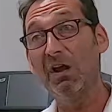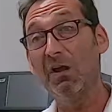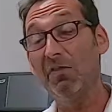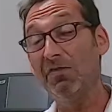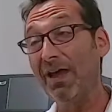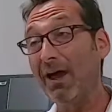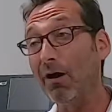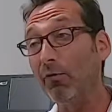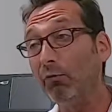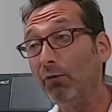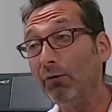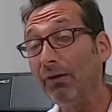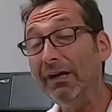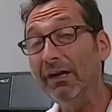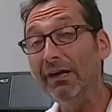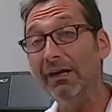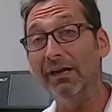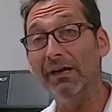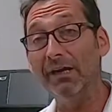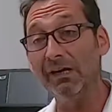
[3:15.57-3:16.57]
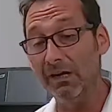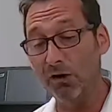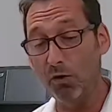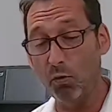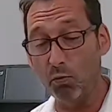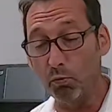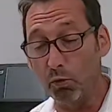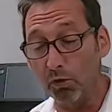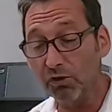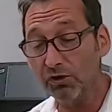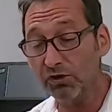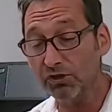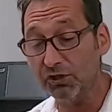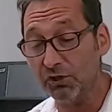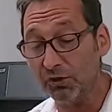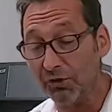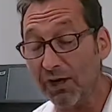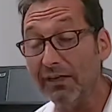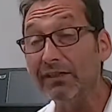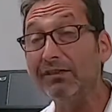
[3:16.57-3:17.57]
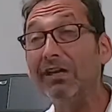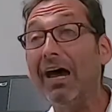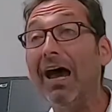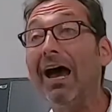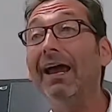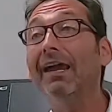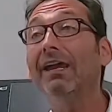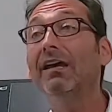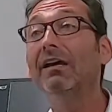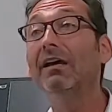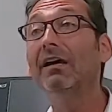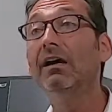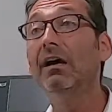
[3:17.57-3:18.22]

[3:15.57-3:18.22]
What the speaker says: that really want to attack